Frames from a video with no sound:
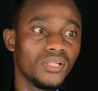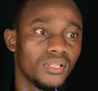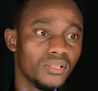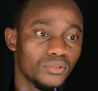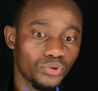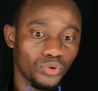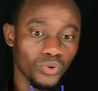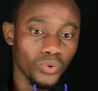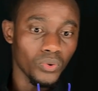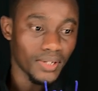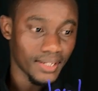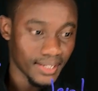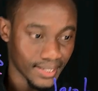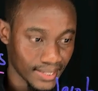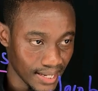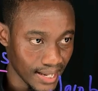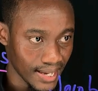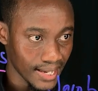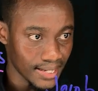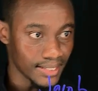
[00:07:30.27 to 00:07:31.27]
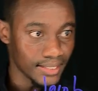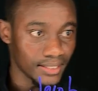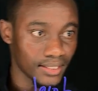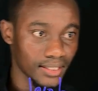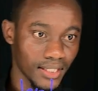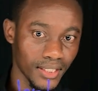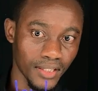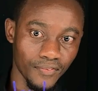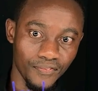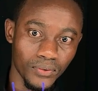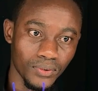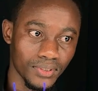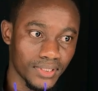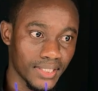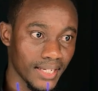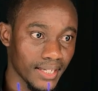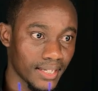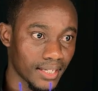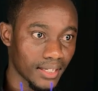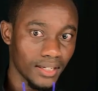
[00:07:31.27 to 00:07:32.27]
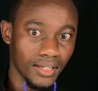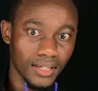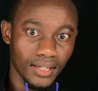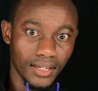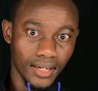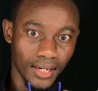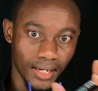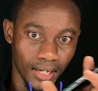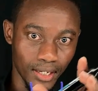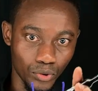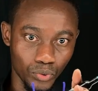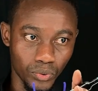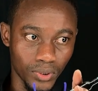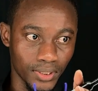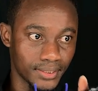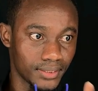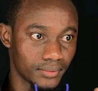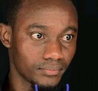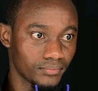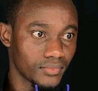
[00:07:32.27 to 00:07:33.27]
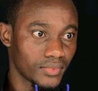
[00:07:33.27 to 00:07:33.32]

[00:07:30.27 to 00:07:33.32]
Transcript: So clearly, if you take Edward